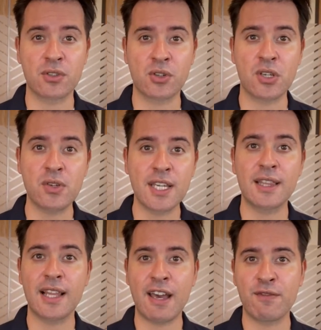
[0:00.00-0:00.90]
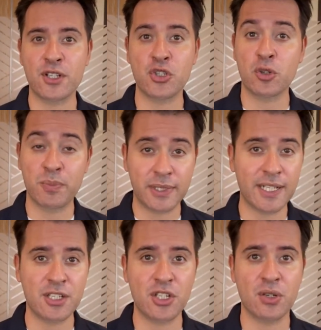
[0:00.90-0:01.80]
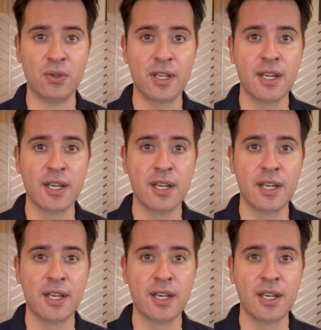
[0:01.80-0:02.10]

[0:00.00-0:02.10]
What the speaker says: So you can leverage your potential